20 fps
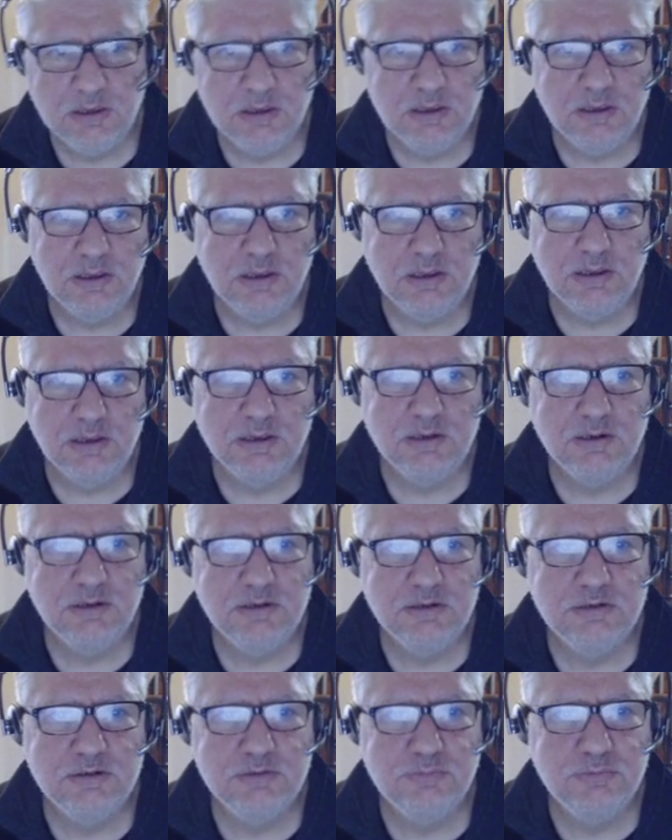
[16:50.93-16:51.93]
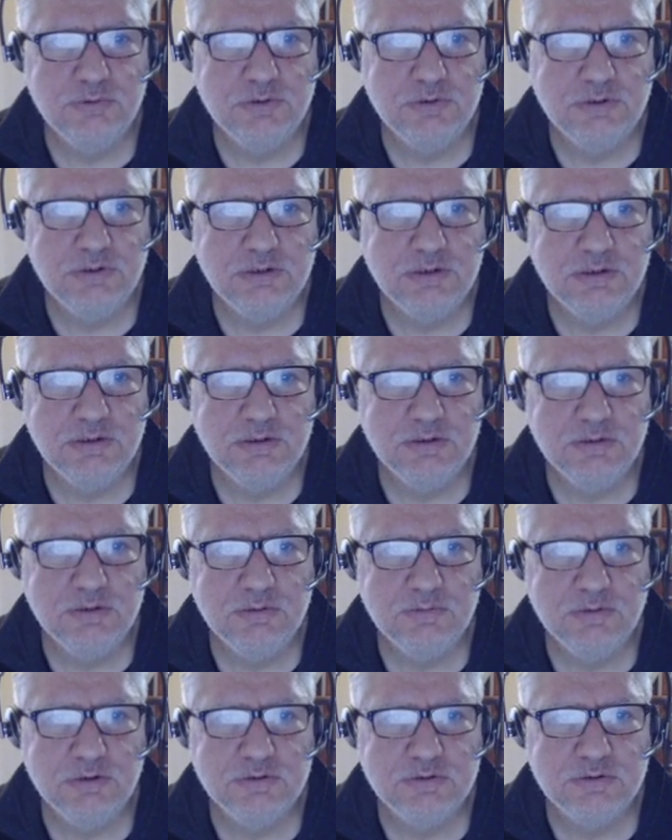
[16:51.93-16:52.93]
And let's put in,
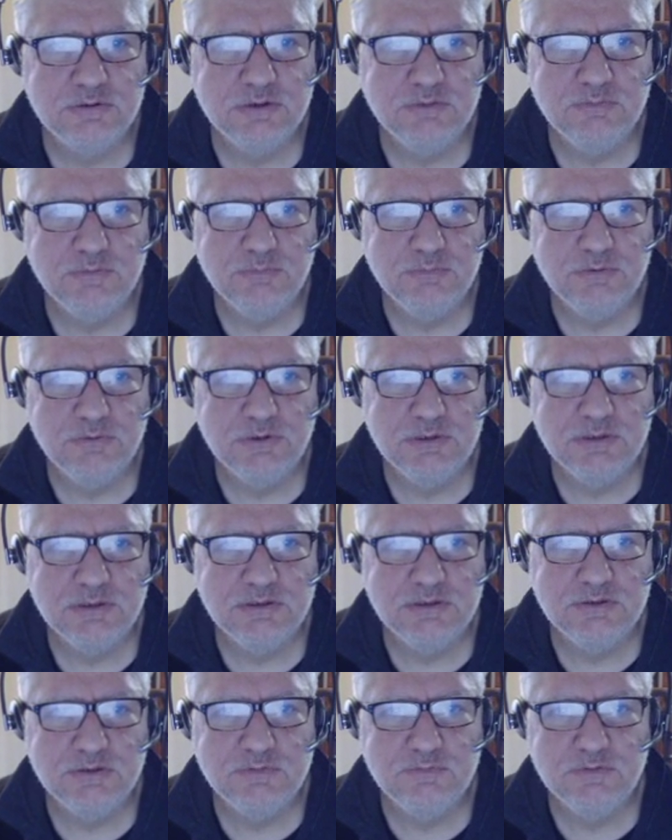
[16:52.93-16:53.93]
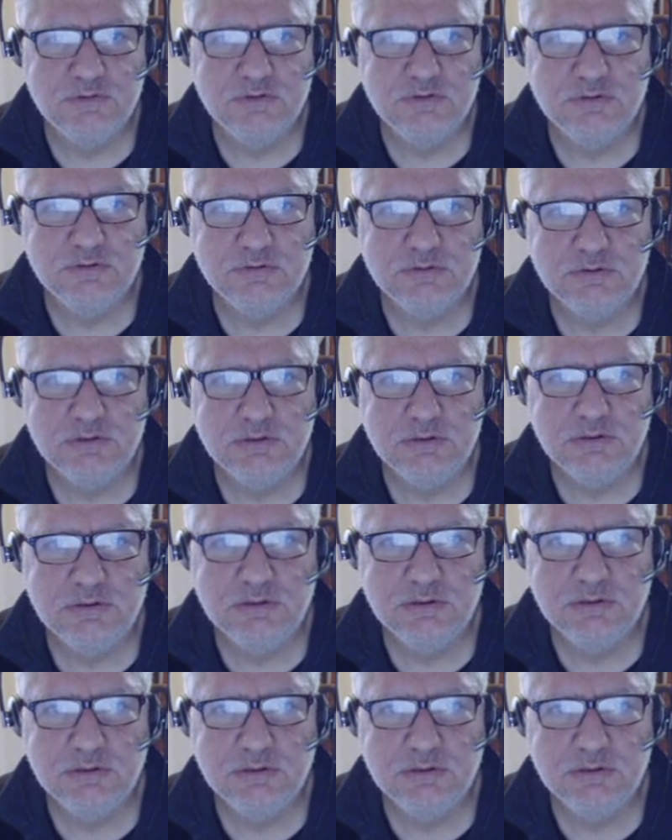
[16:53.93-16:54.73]
what else can we put in that's visually